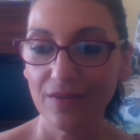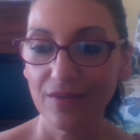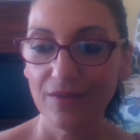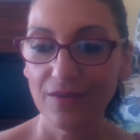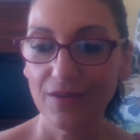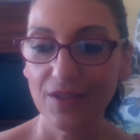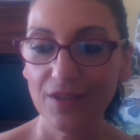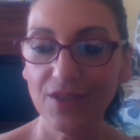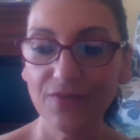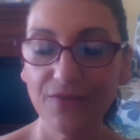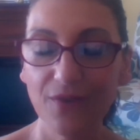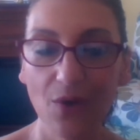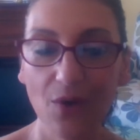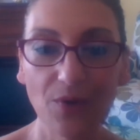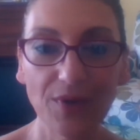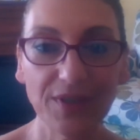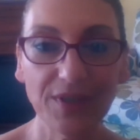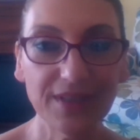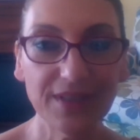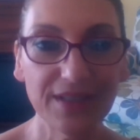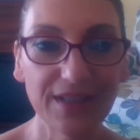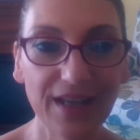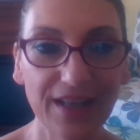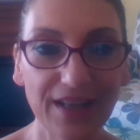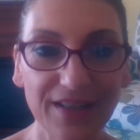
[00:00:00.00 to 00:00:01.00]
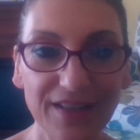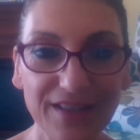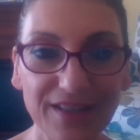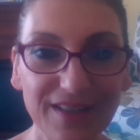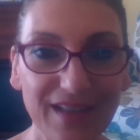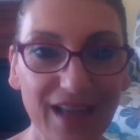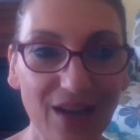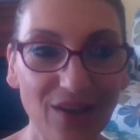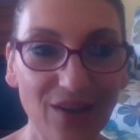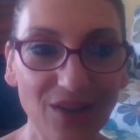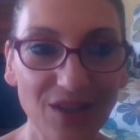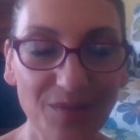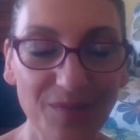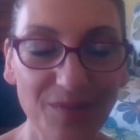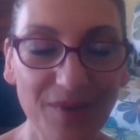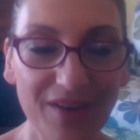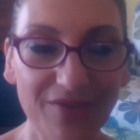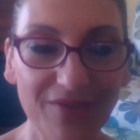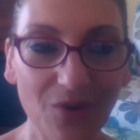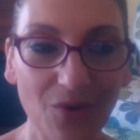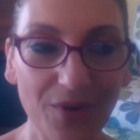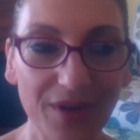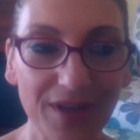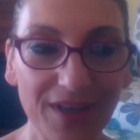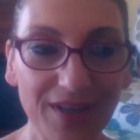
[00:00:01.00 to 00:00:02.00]
Just focusing on the sound of my
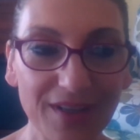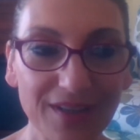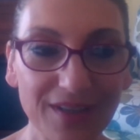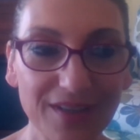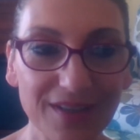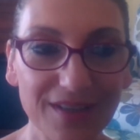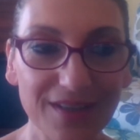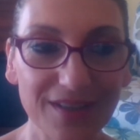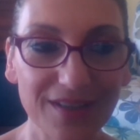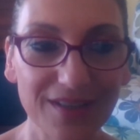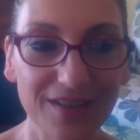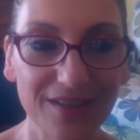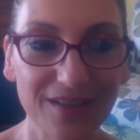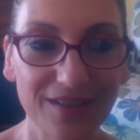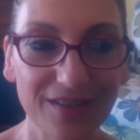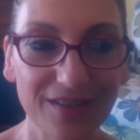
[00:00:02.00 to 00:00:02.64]
voice.